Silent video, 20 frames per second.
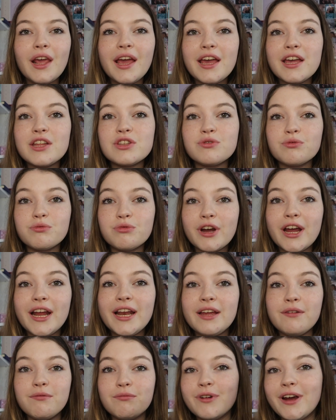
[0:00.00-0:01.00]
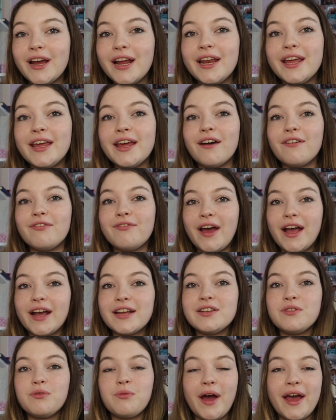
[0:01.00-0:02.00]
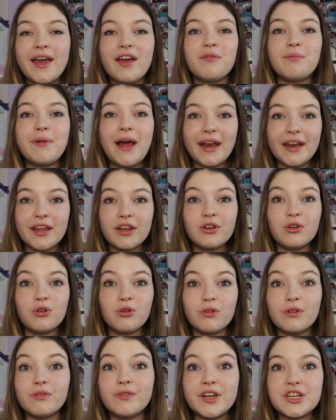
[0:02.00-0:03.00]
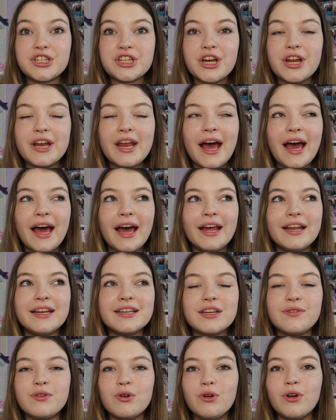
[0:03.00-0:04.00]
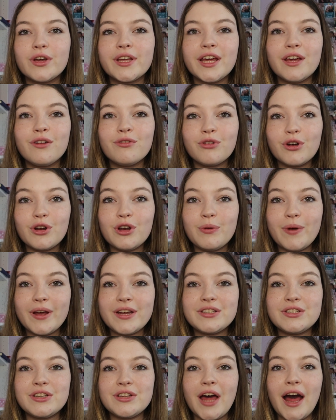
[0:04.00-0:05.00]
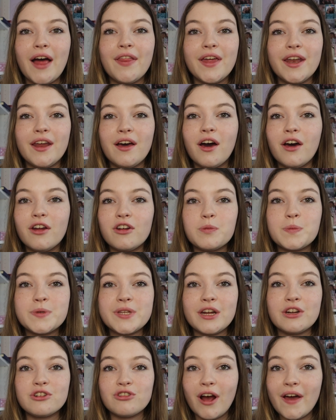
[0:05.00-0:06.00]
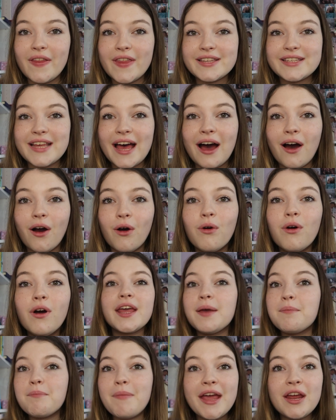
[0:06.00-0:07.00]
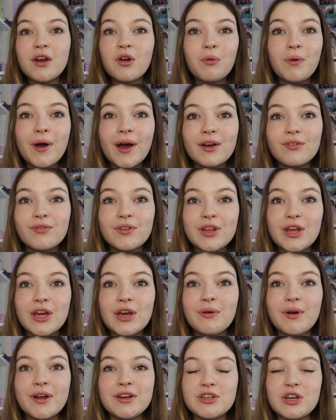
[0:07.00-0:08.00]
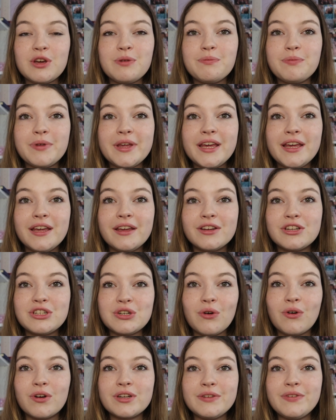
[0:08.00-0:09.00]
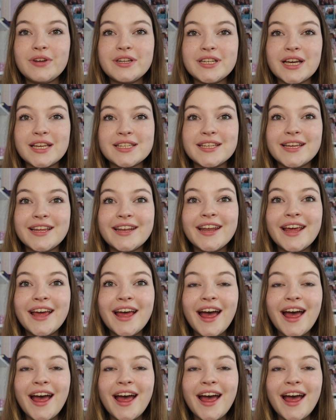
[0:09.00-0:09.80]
It's really, really effective way of planning your revision, and if you're looking for a new way to do that, then 100% try this out. It may not work for you, and don't be shocked if it doesn't.